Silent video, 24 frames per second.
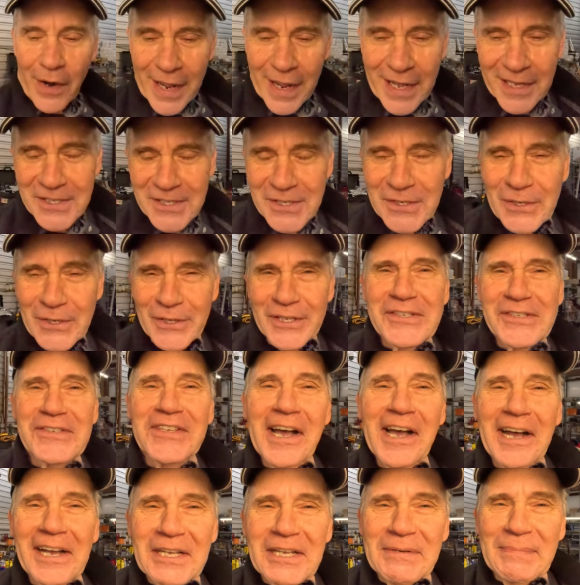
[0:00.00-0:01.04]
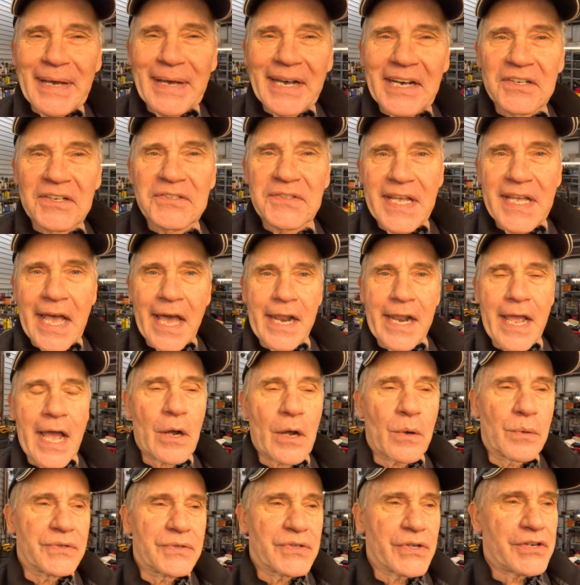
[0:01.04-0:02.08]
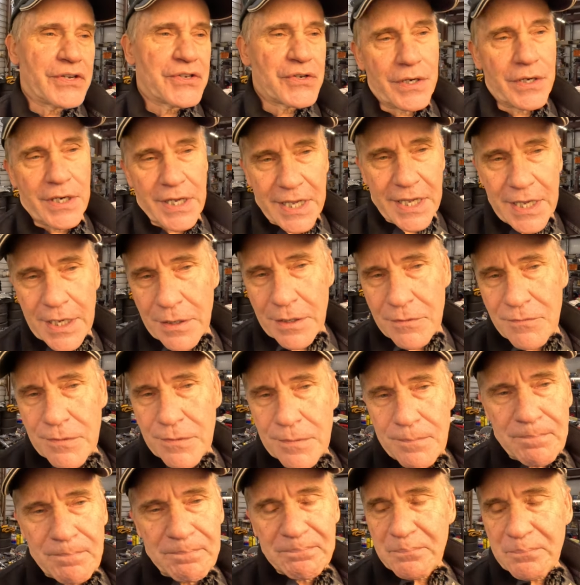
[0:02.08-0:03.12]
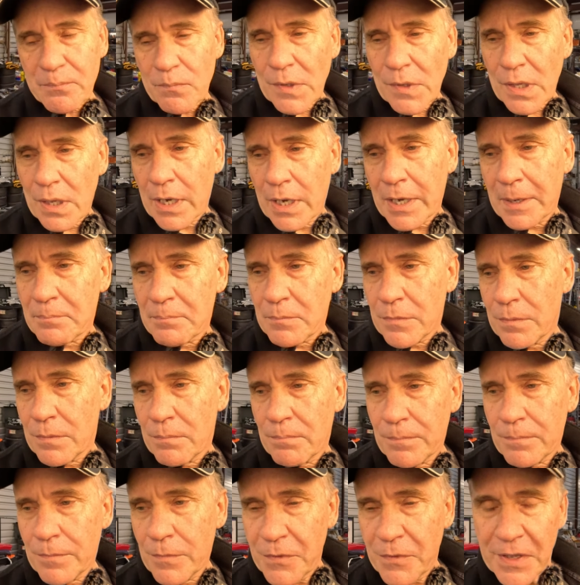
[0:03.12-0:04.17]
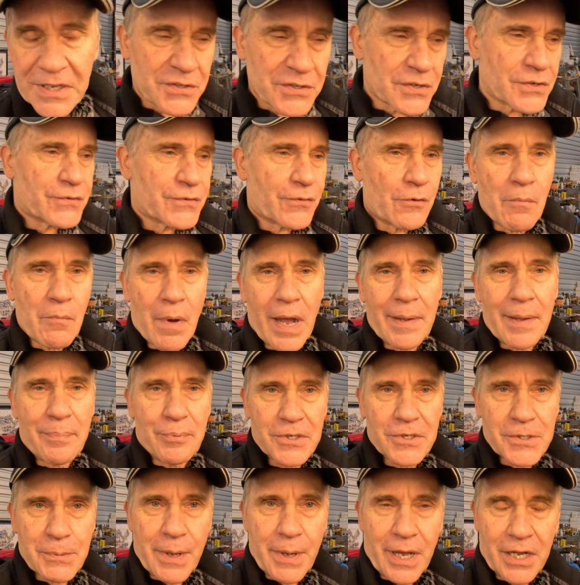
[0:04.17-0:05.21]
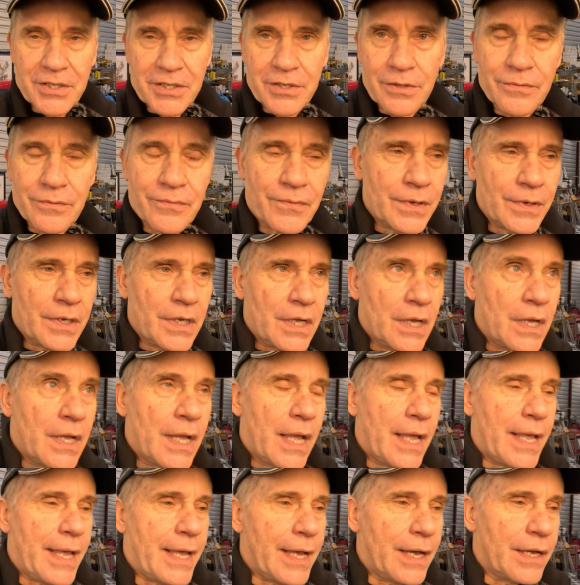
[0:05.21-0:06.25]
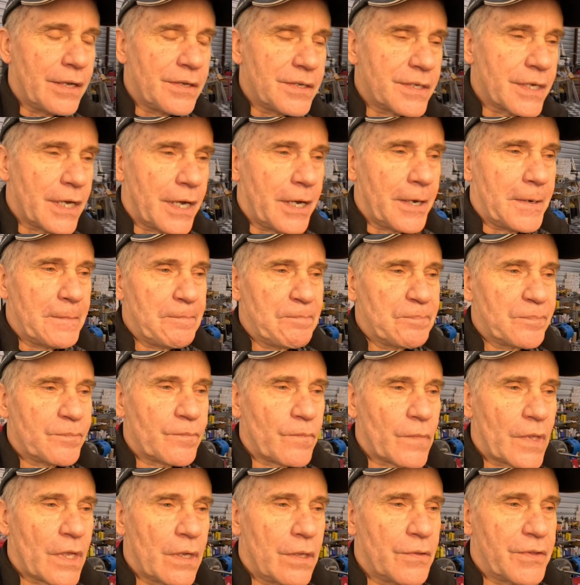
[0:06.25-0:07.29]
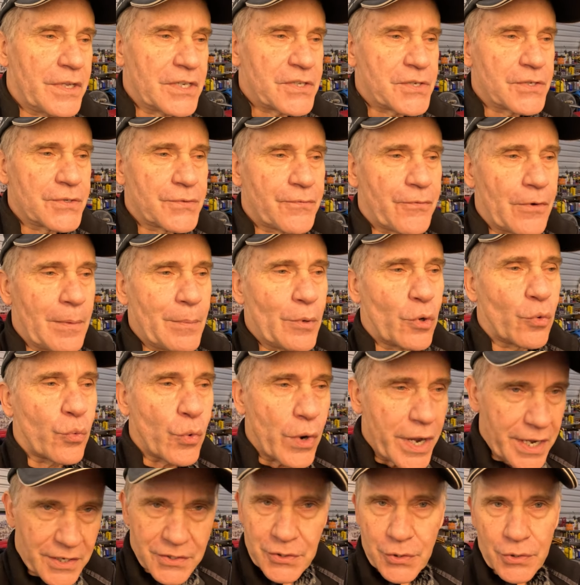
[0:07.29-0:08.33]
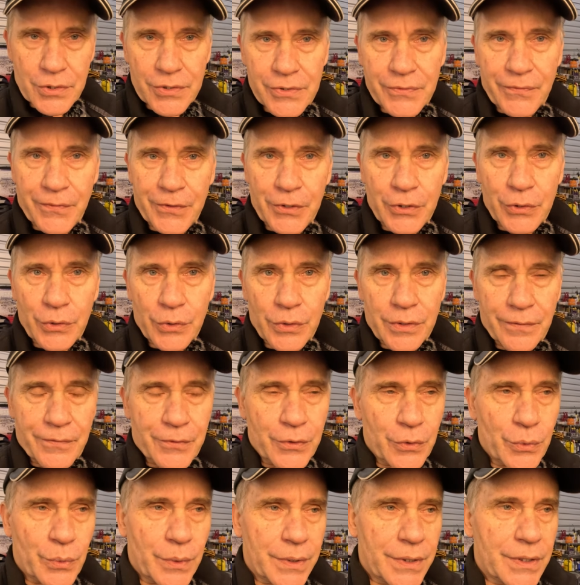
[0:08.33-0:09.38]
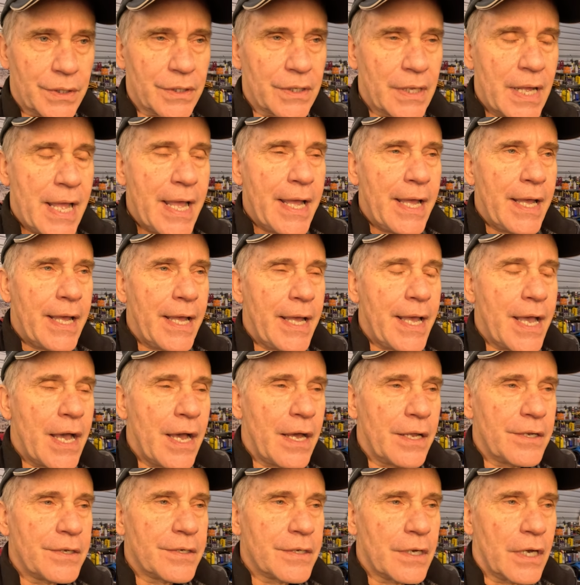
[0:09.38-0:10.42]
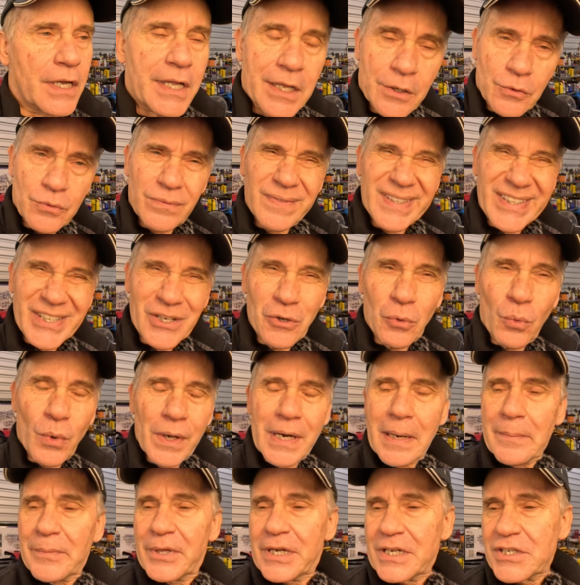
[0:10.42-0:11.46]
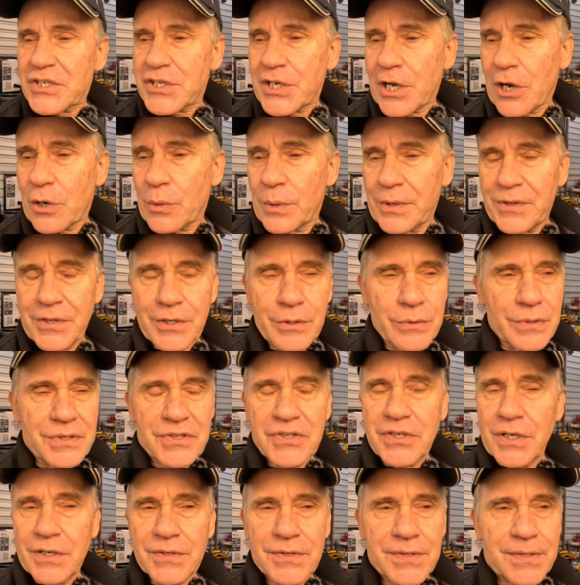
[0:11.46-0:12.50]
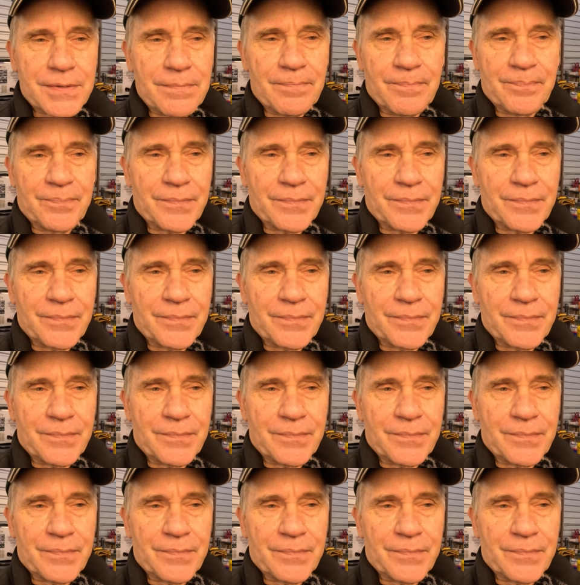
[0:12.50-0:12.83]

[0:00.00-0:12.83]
right, so let's talk about data acquisition. Again, this is from my perspective, and this is from a racer's view, if you will. And again, you know, what I'm gonna share with you is just,